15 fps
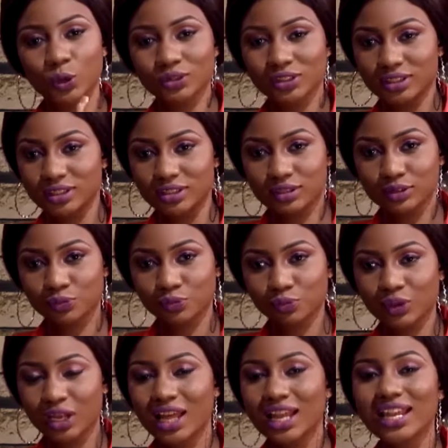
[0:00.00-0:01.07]
about,
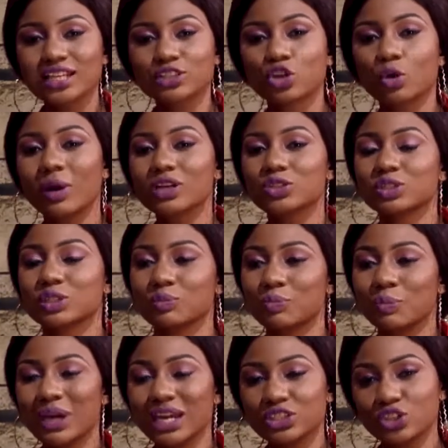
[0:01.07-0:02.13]
let's go back to the
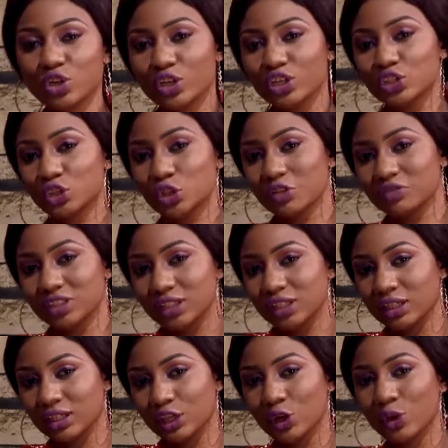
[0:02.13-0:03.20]
major issue of the
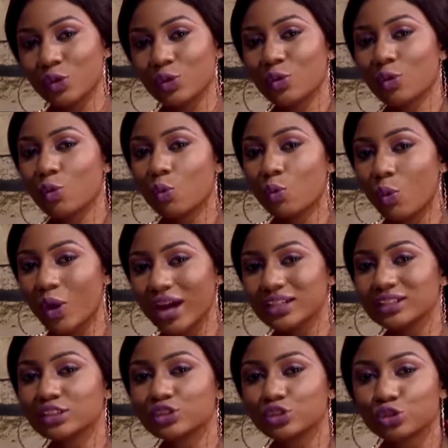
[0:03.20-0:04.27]
day.
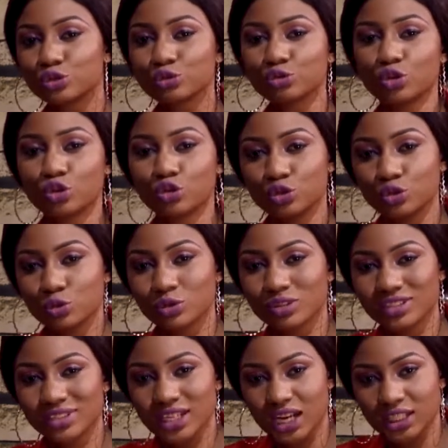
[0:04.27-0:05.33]
When should you
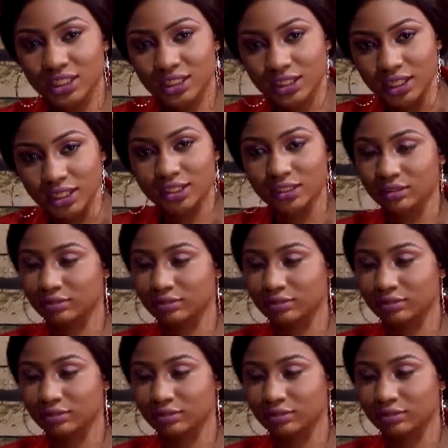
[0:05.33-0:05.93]
start dating?